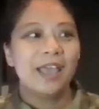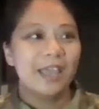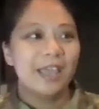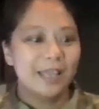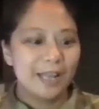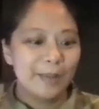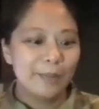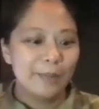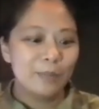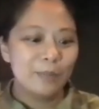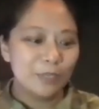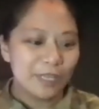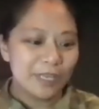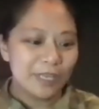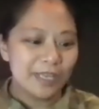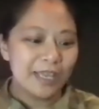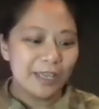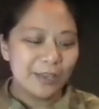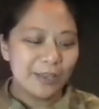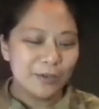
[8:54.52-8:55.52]
I'm
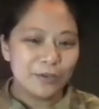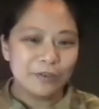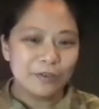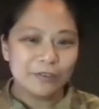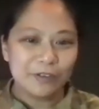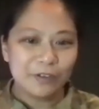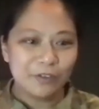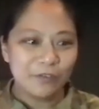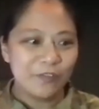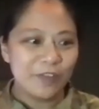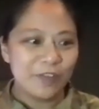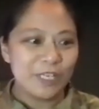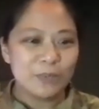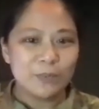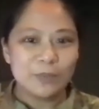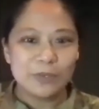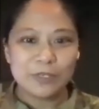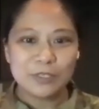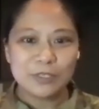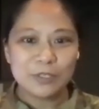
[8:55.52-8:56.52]
looking at your
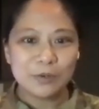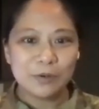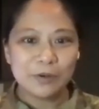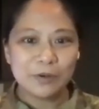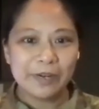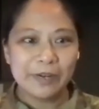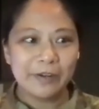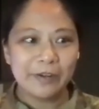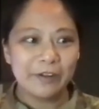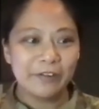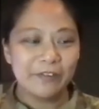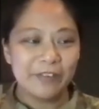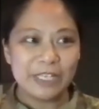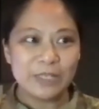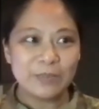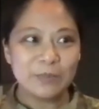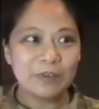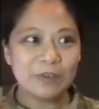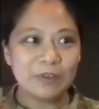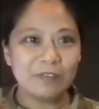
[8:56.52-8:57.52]
Facebook story or
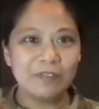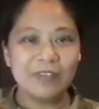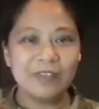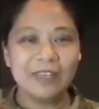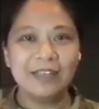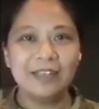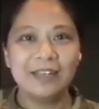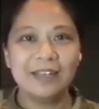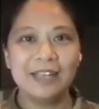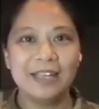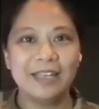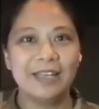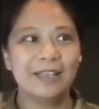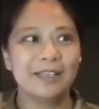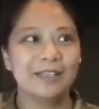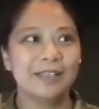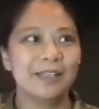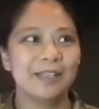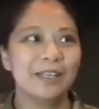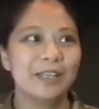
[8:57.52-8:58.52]
Facebook feed,
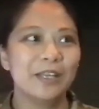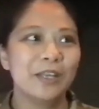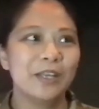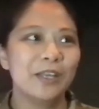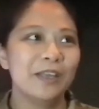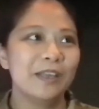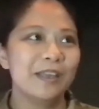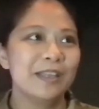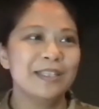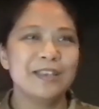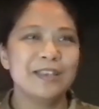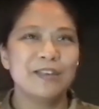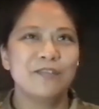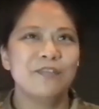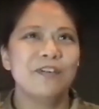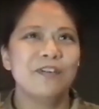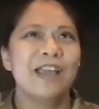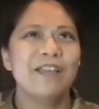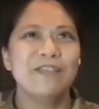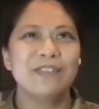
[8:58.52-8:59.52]
and it's like
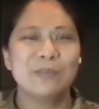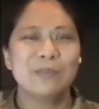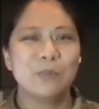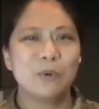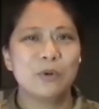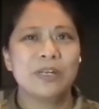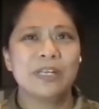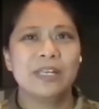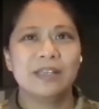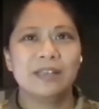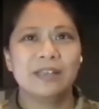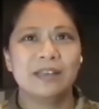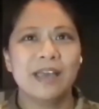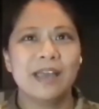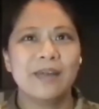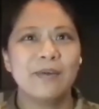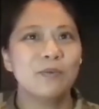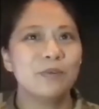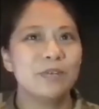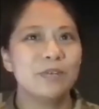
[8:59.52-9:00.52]
5 in the morning.
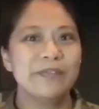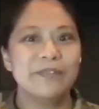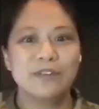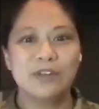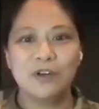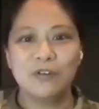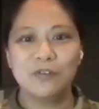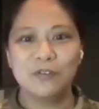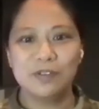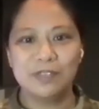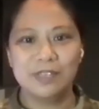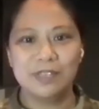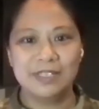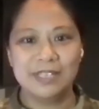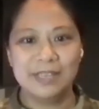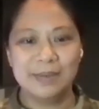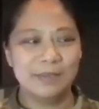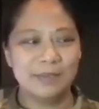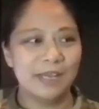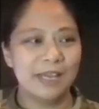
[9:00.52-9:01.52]
I don't even know if we're in the
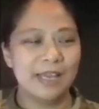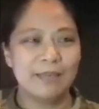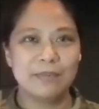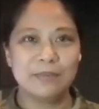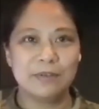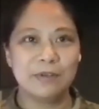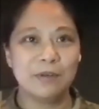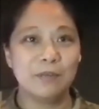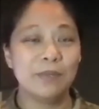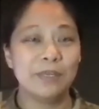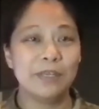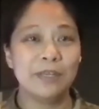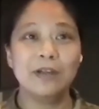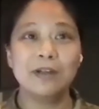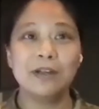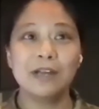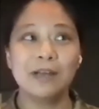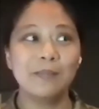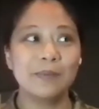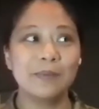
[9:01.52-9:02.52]
same time zone, but
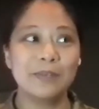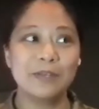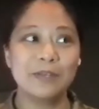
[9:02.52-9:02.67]
you're up